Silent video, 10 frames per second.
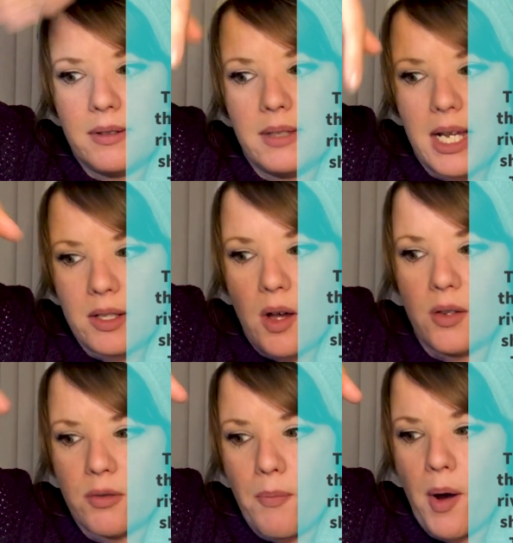that's
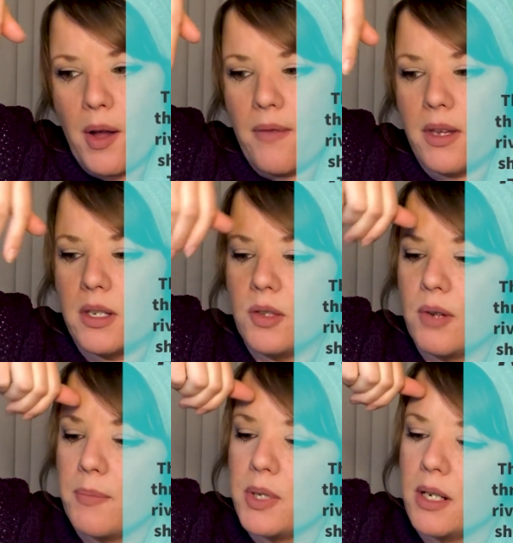also a part of this
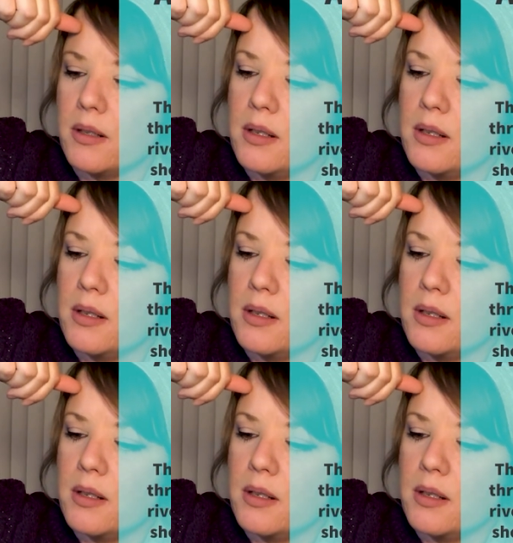description.